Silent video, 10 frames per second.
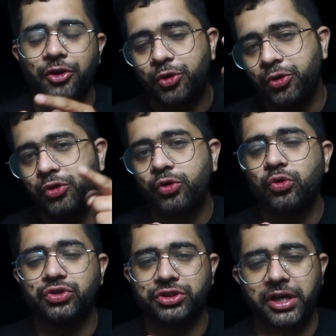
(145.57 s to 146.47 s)
to
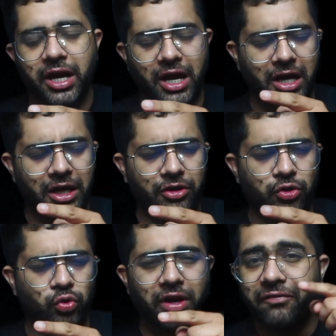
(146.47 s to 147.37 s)
use,
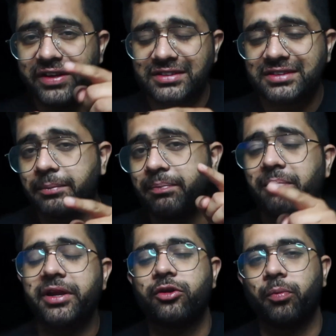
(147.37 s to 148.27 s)
to convince the
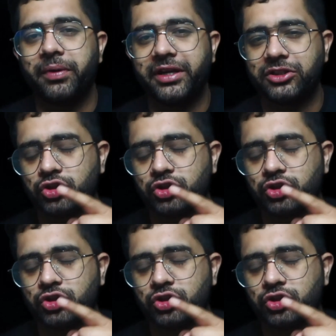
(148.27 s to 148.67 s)
public opinions,